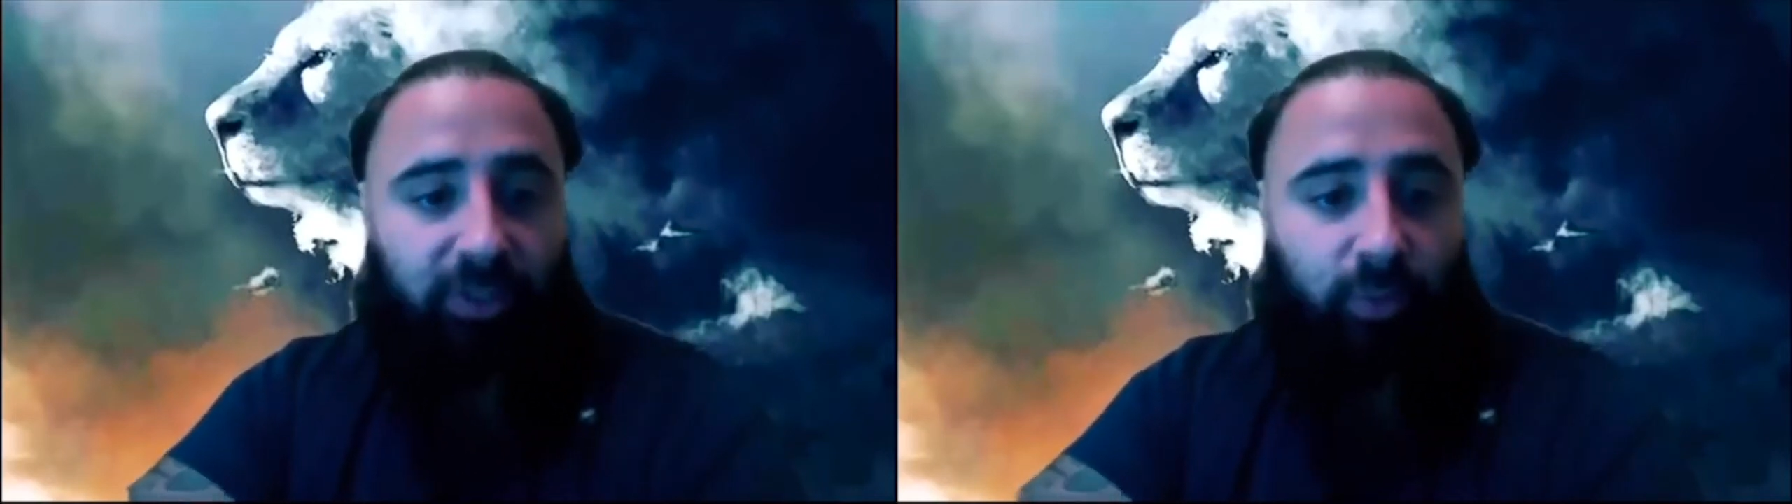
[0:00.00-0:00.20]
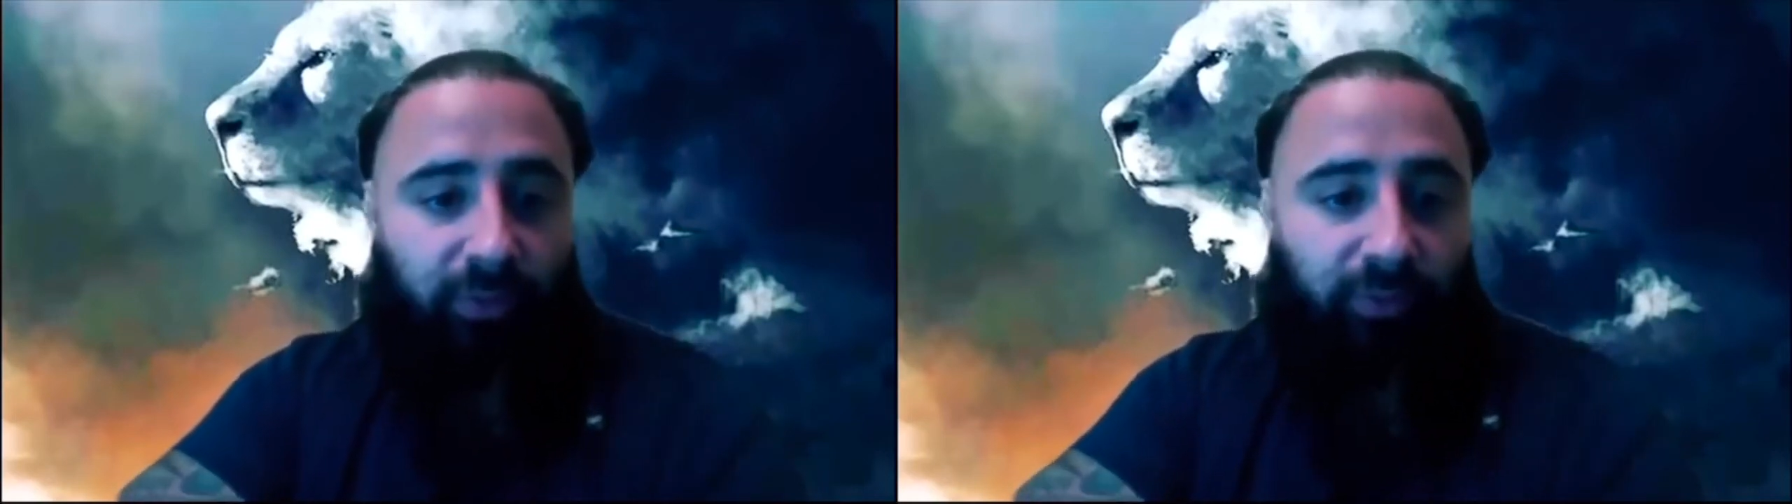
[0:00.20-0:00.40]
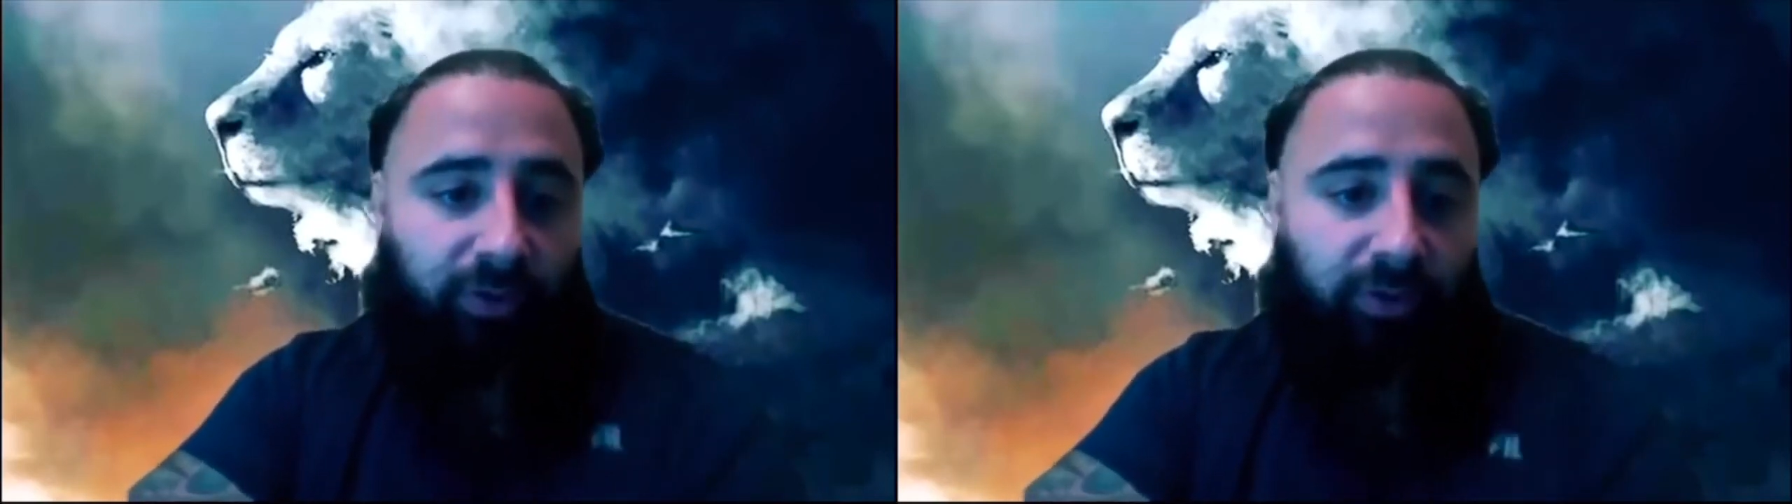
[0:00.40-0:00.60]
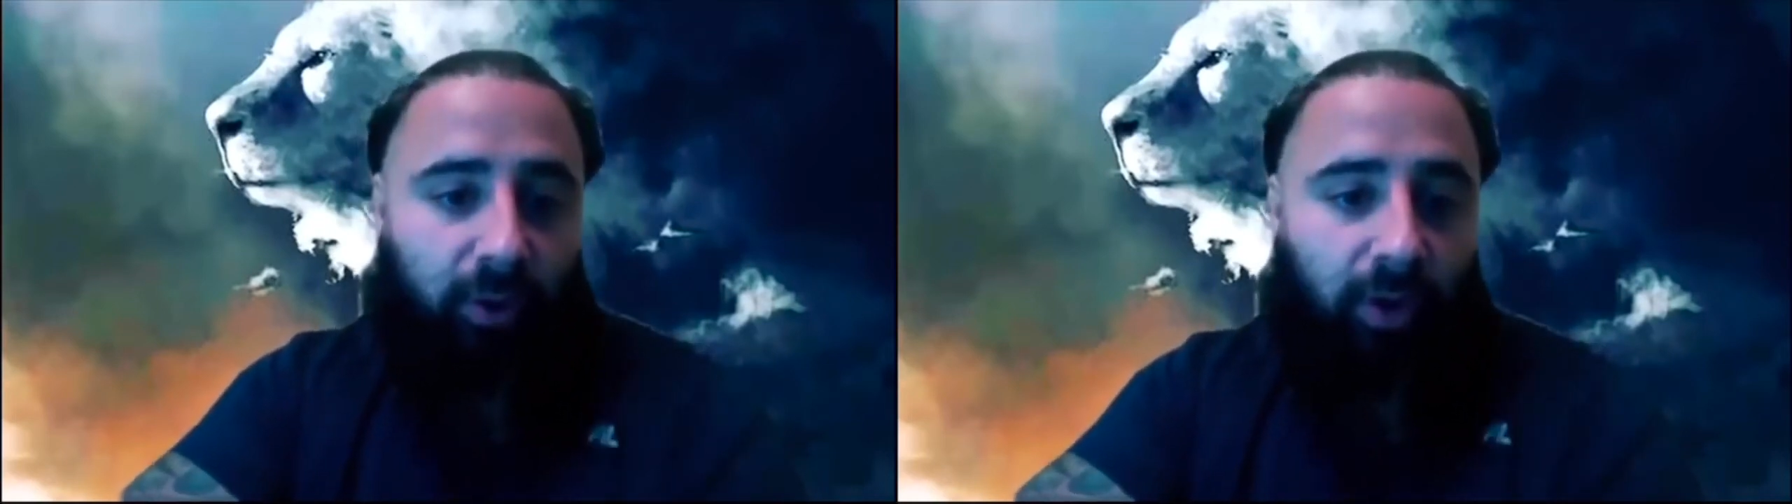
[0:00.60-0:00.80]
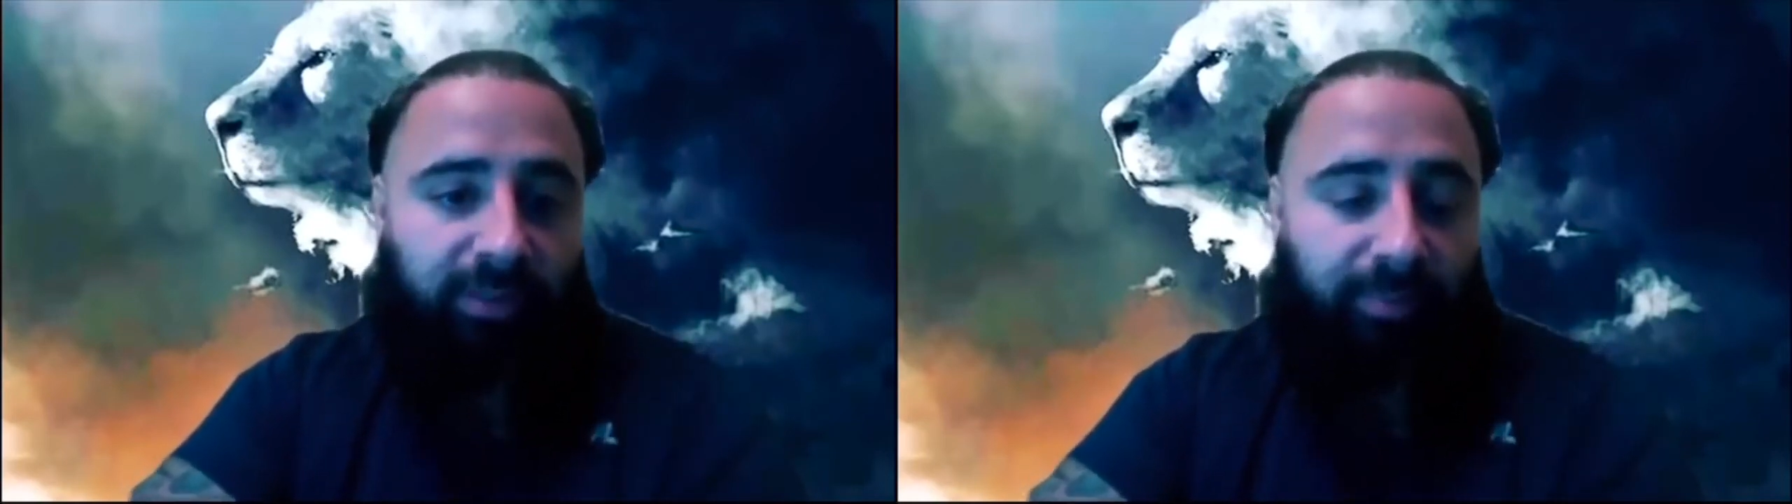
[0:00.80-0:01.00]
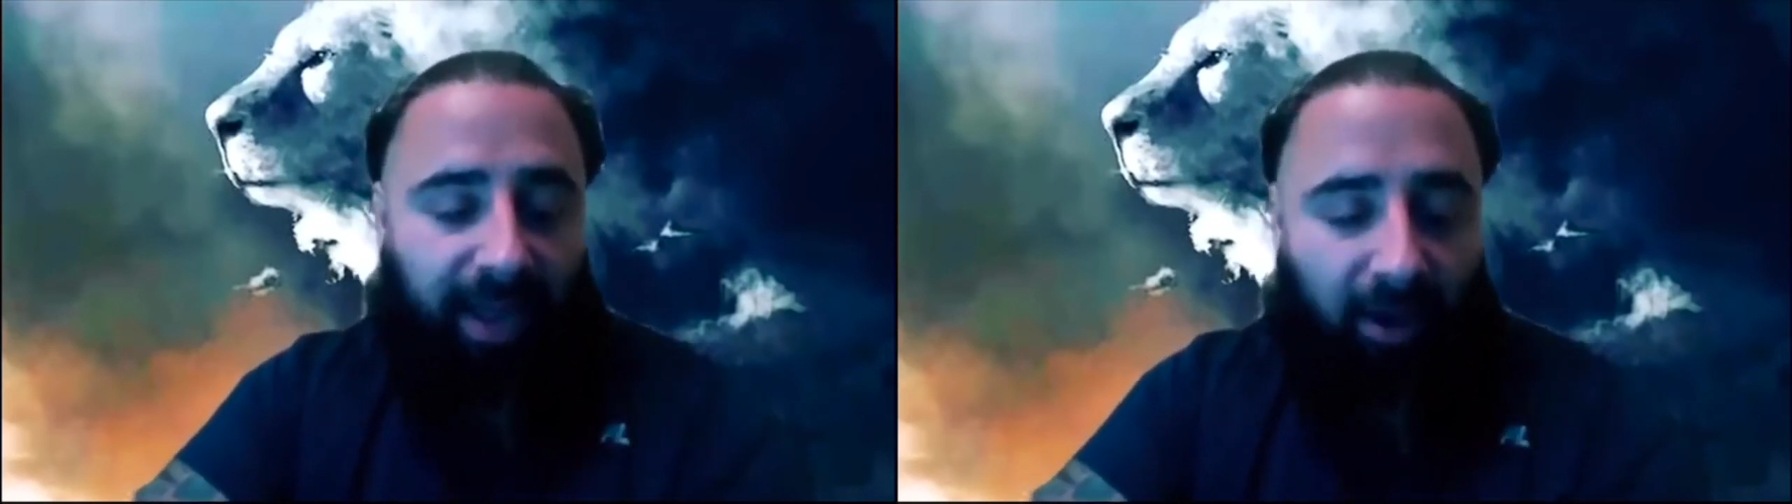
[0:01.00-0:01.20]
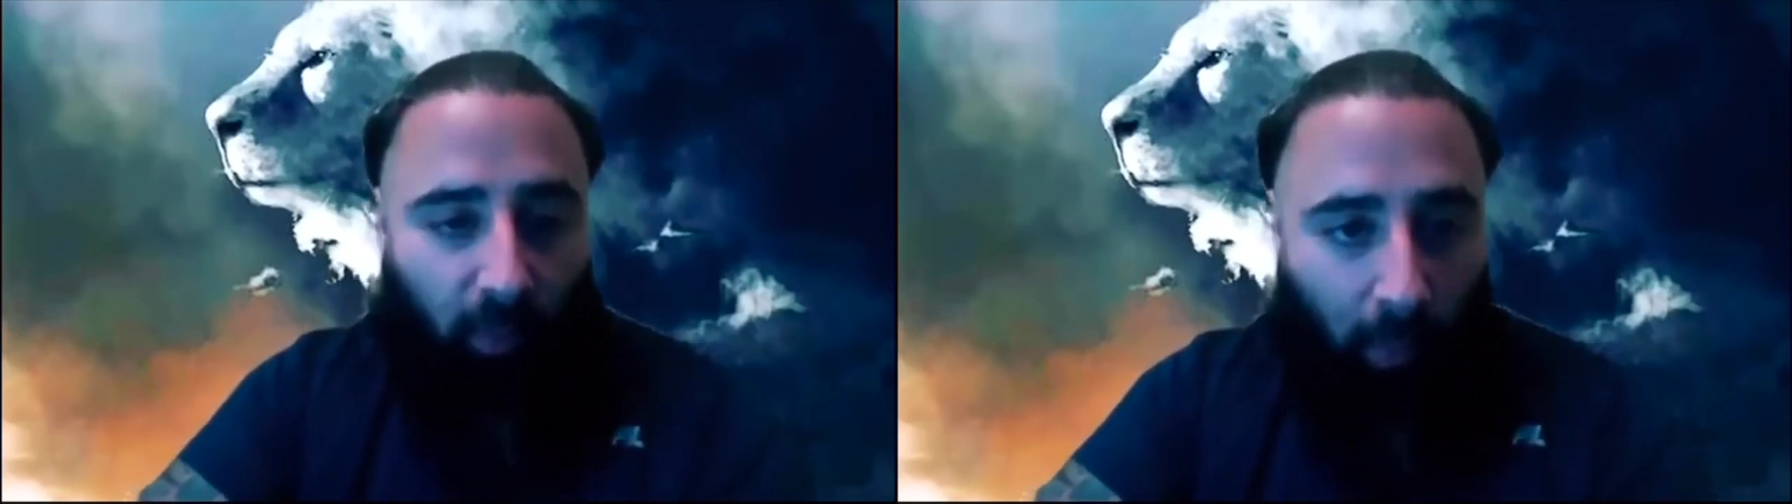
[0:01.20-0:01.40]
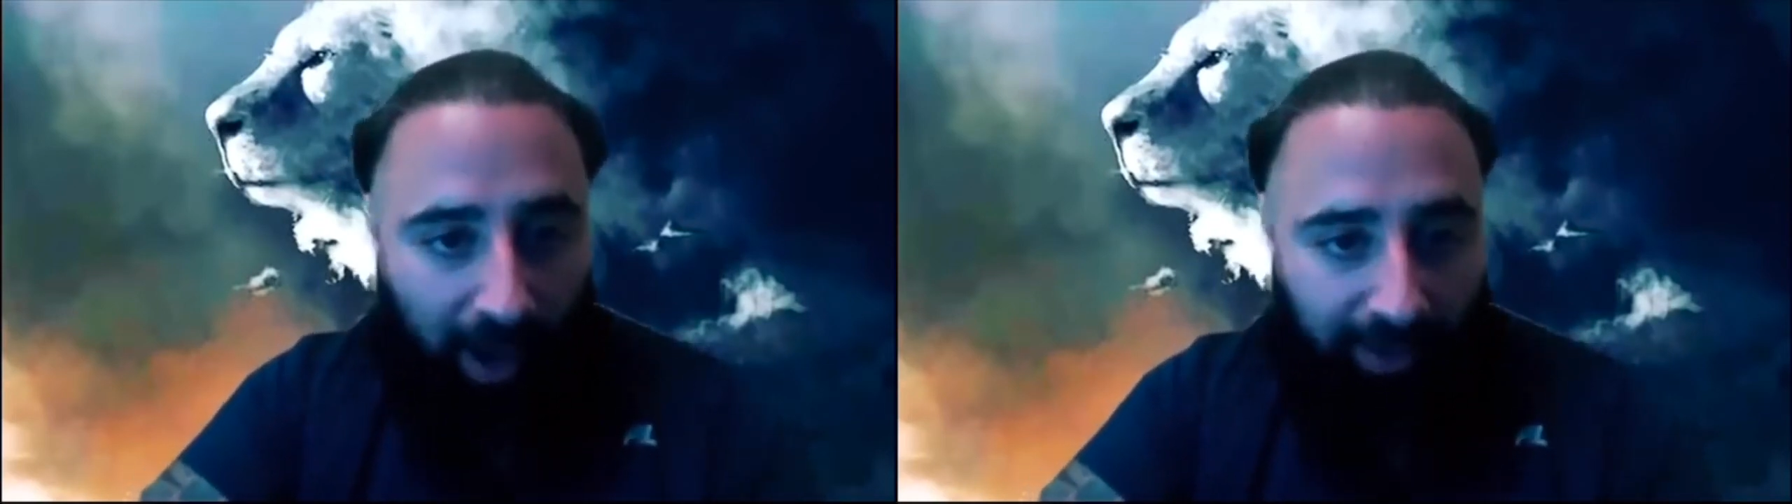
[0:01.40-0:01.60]
we first talked about
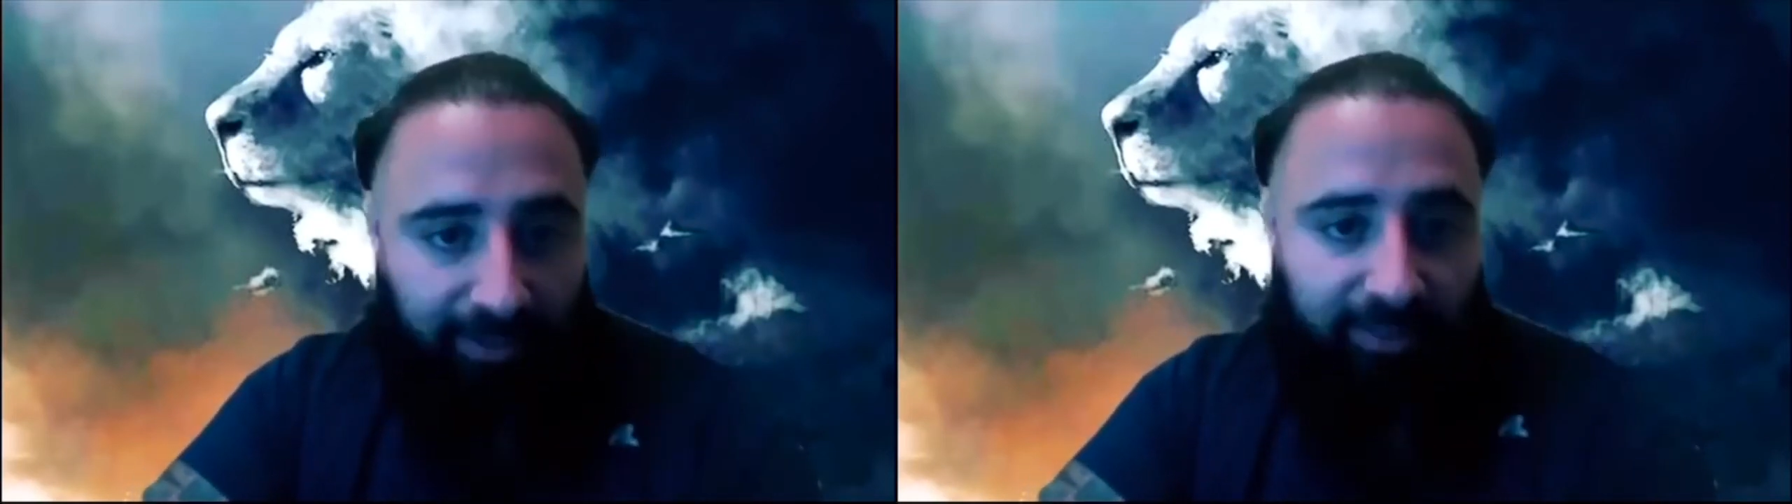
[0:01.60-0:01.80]
why it's